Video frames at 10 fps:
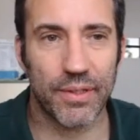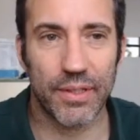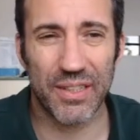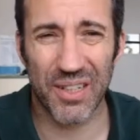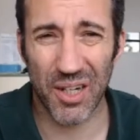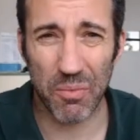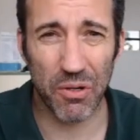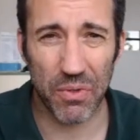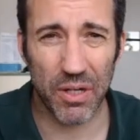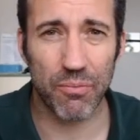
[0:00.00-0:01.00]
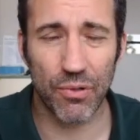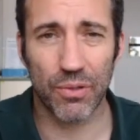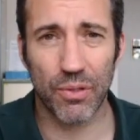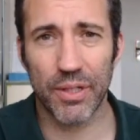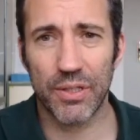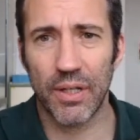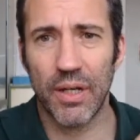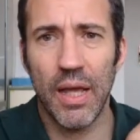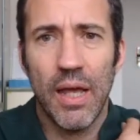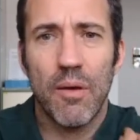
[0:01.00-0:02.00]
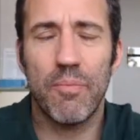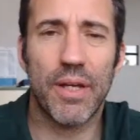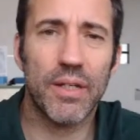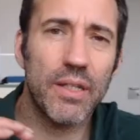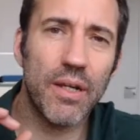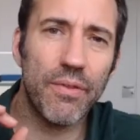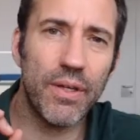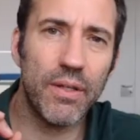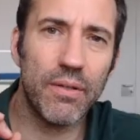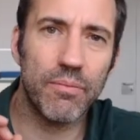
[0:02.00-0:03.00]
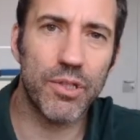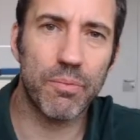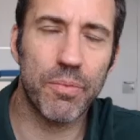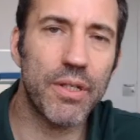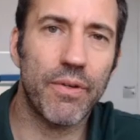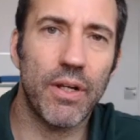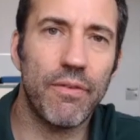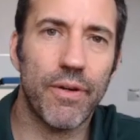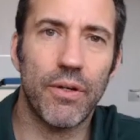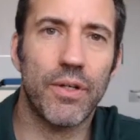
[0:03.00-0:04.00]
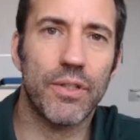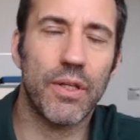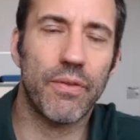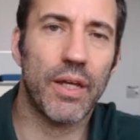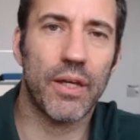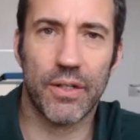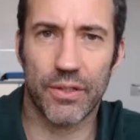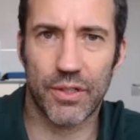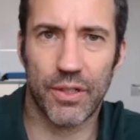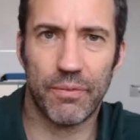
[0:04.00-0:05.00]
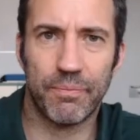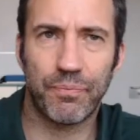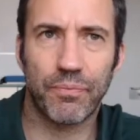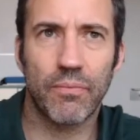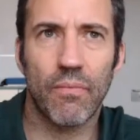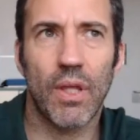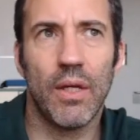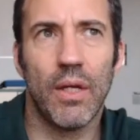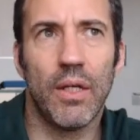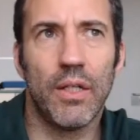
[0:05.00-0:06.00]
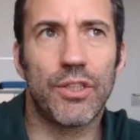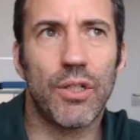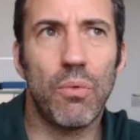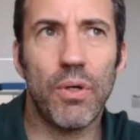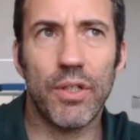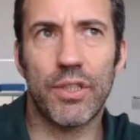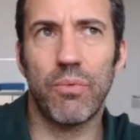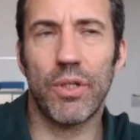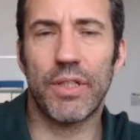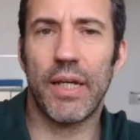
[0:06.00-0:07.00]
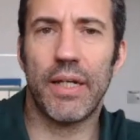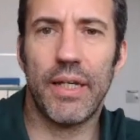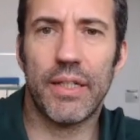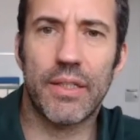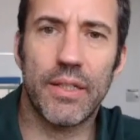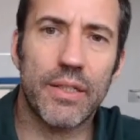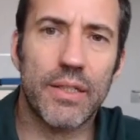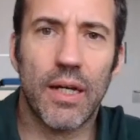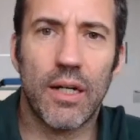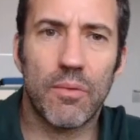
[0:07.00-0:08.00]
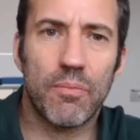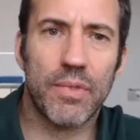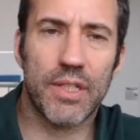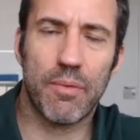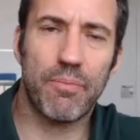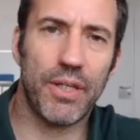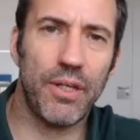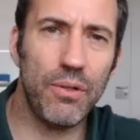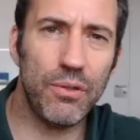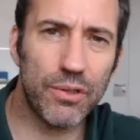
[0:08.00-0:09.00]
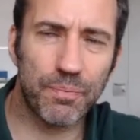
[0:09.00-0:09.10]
It's going to be a really broad question because there's nothing specifically focused that they can ask you. So what techniques does Zepper use?